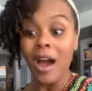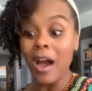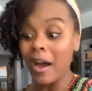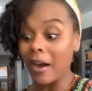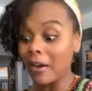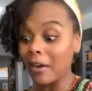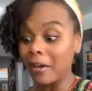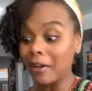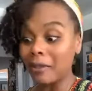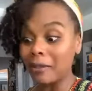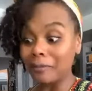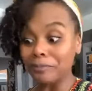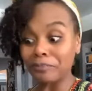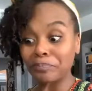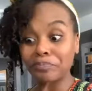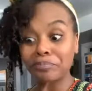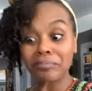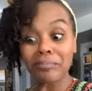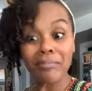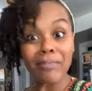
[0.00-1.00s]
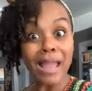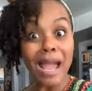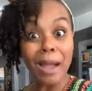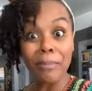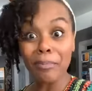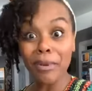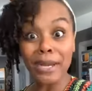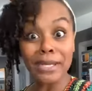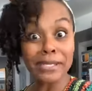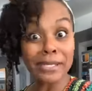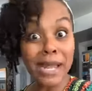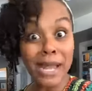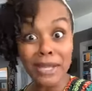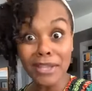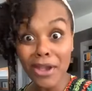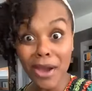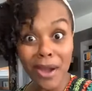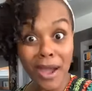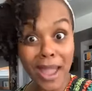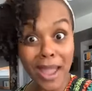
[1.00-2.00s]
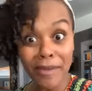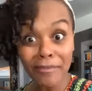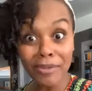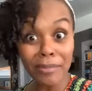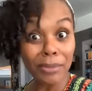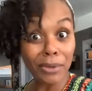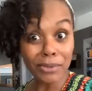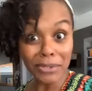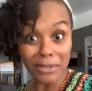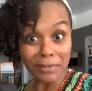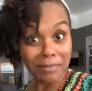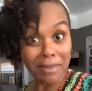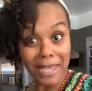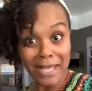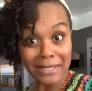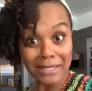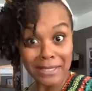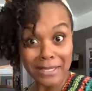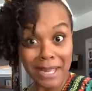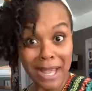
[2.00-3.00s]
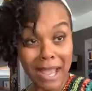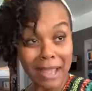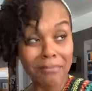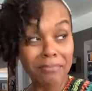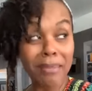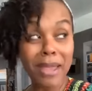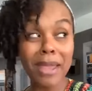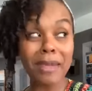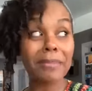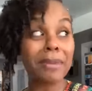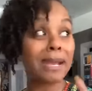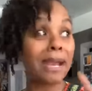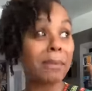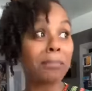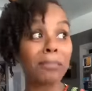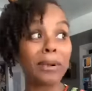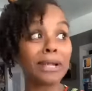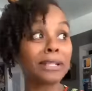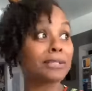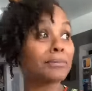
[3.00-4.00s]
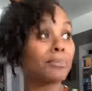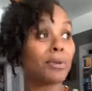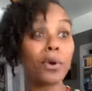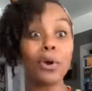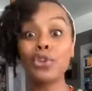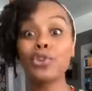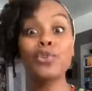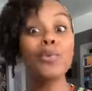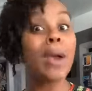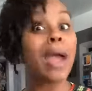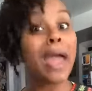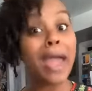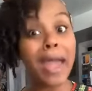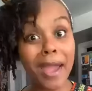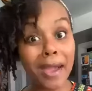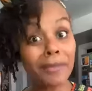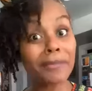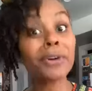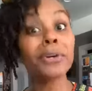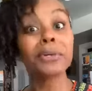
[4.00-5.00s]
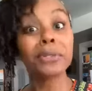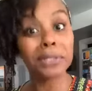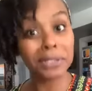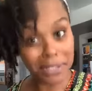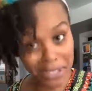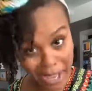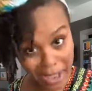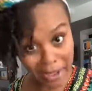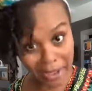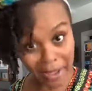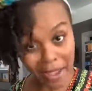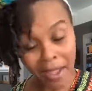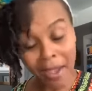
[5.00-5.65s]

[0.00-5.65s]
I pray tonight y'all have the most amazing night, baby. And I pray tomorrow you have a good day.